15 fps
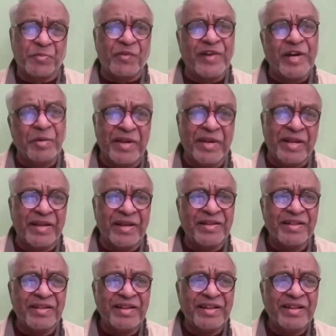provide me
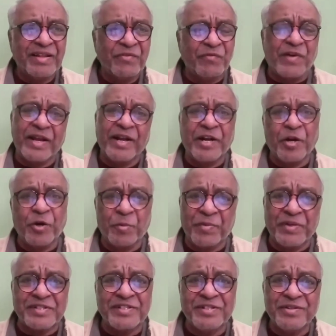500
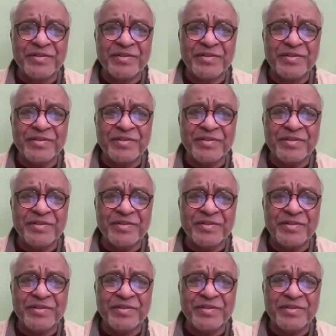rupees?